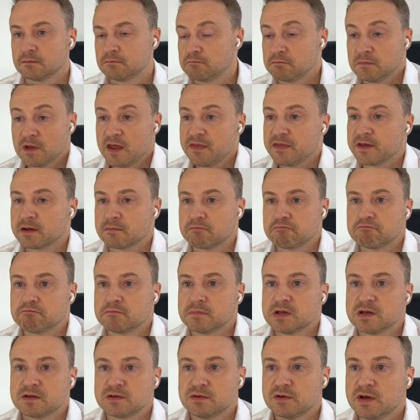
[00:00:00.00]
Nothing.
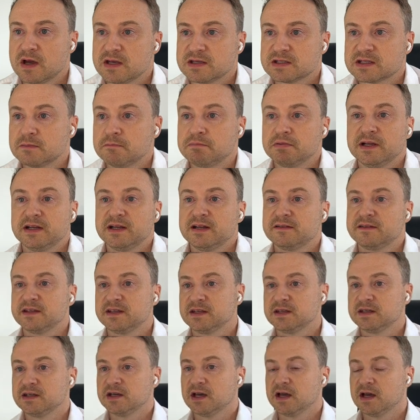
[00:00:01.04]
You guys completed
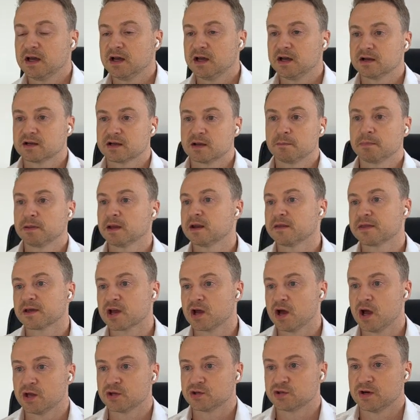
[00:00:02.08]
the
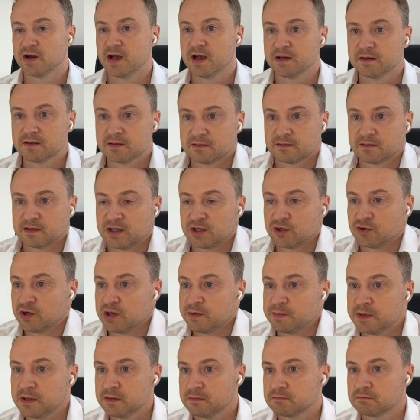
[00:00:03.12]
contract, the
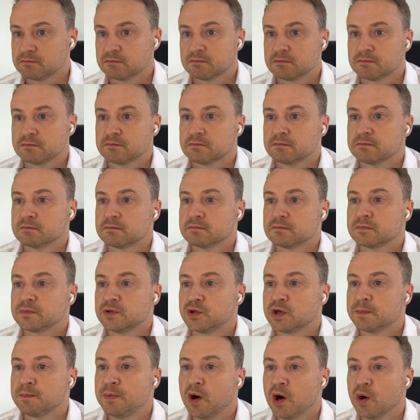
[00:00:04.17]
agreement. You
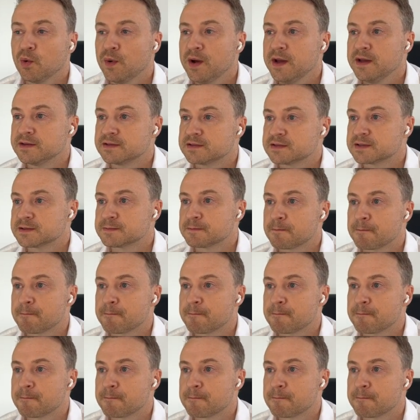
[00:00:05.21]
can part ways.